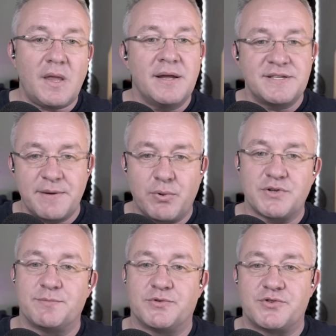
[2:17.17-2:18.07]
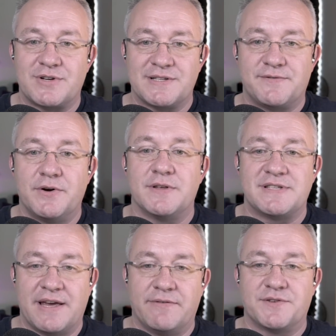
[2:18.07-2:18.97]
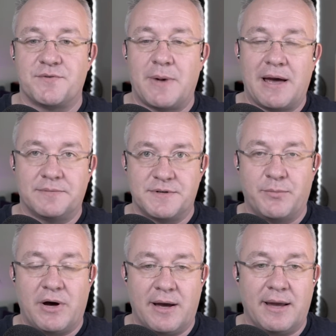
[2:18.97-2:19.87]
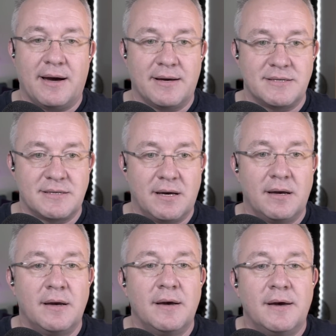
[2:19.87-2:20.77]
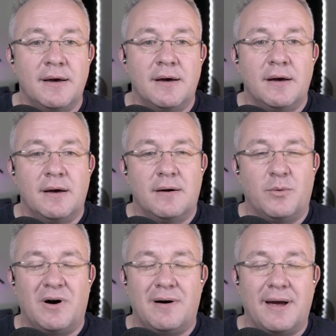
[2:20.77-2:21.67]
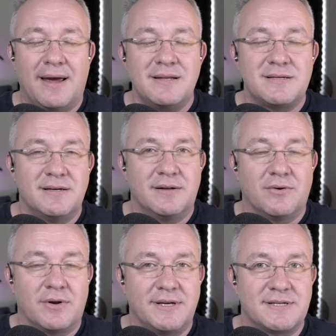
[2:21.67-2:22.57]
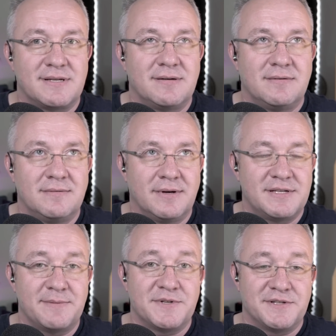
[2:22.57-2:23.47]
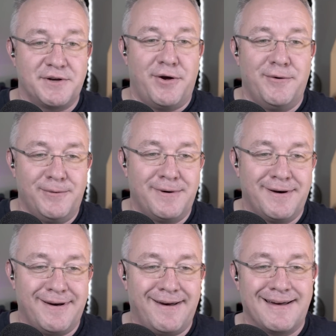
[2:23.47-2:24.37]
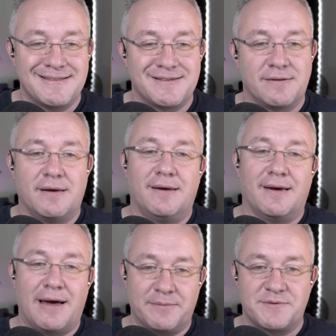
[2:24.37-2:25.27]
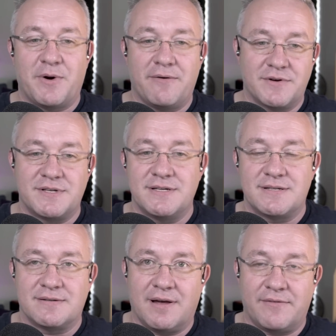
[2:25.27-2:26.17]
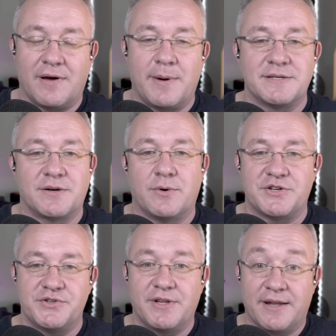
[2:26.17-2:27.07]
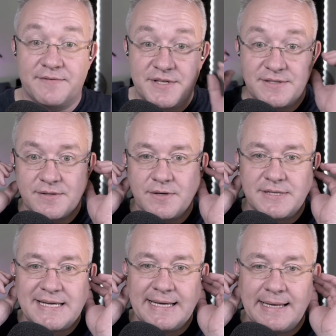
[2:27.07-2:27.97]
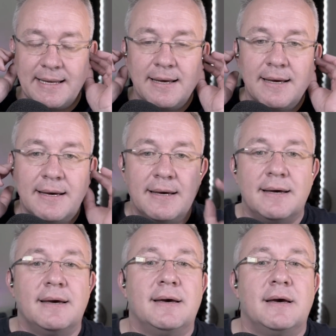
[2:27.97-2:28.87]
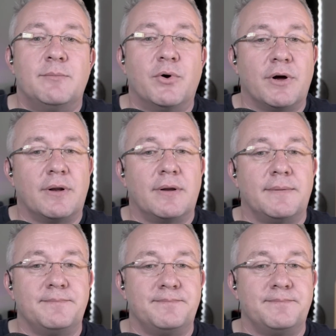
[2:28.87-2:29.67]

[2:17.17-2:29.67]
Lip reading: And is it possible to transfer the savings from a help to buy ISA? Well, I answered, or at least I attempted to answer the help to buy versus lifetime ISA question at the end of season 13. But,